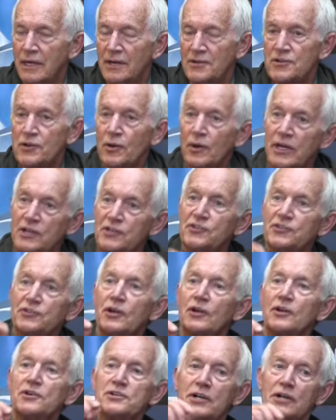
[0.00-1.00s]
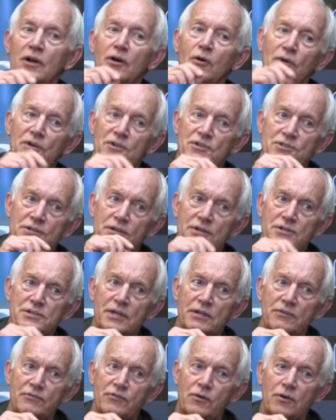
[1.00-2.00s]
And so he's searching, always
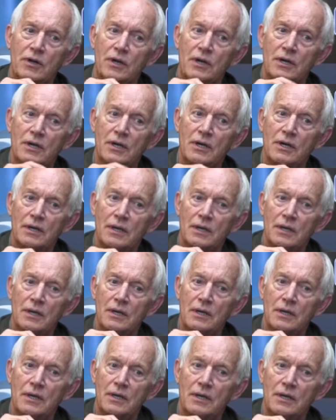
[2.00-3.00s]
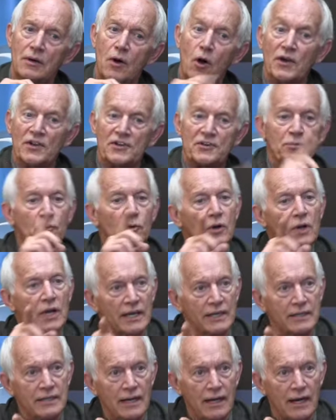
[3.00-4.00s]
searching for, it. Oh, it's more
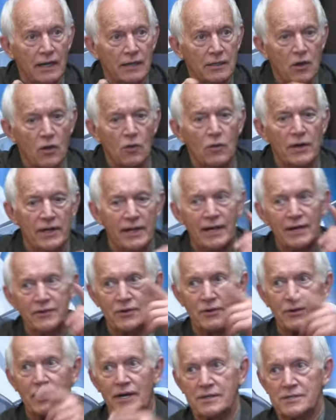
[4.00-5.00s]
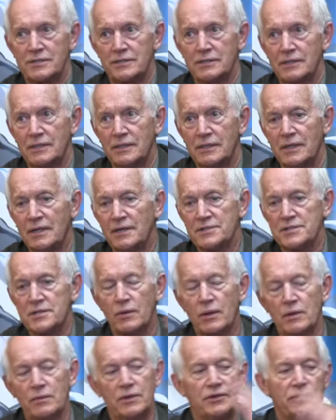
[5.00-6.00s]
like that. Go in that direction.
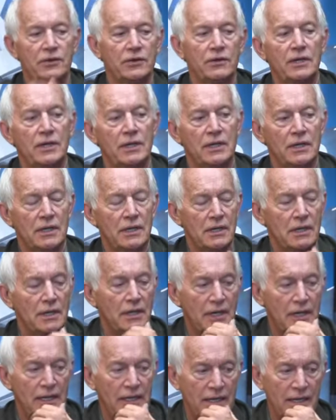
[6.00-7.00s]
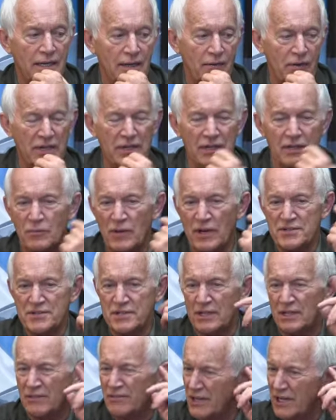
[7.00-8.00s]
So we would do it, and then I would hear
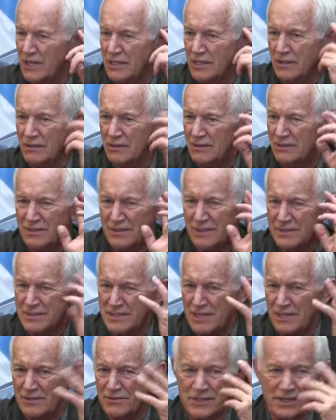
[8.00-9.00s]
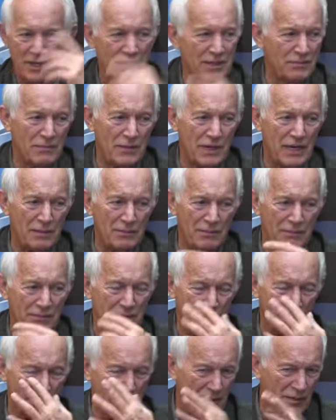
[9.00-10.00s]
myself, and I'd go, oh, it sounds like I'm,
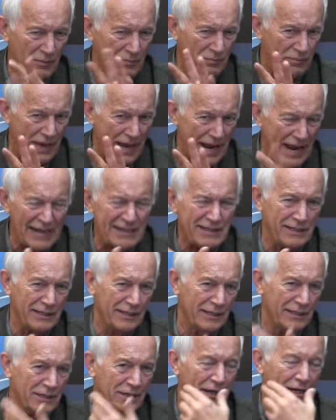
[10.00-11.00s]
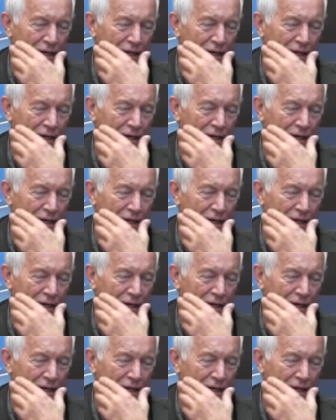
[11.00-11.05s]
I'm acting in